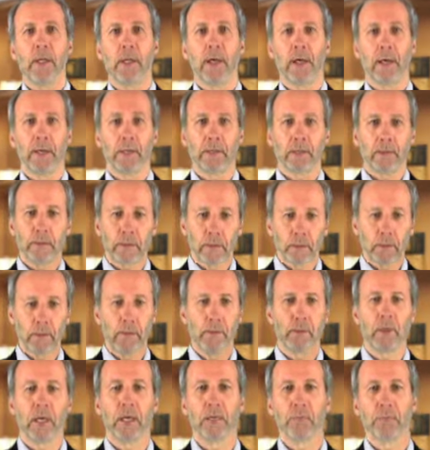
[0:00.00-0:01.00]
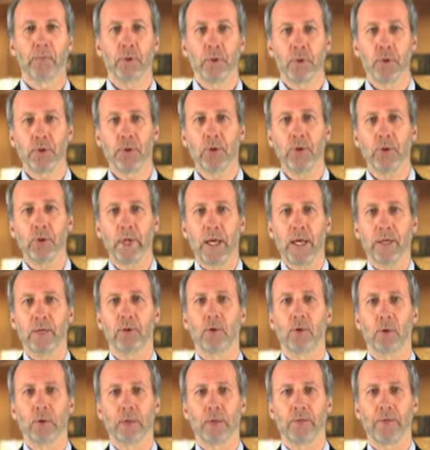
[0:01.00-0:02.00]
and you can pursue
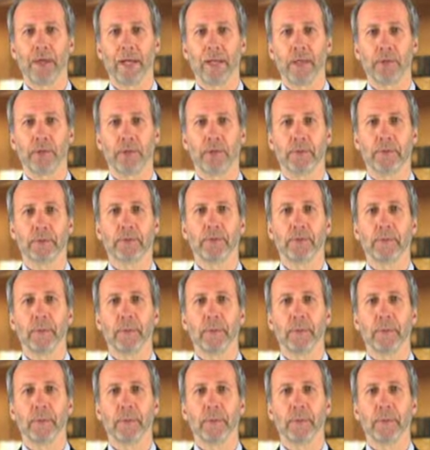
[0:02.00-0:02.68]
that cause of action.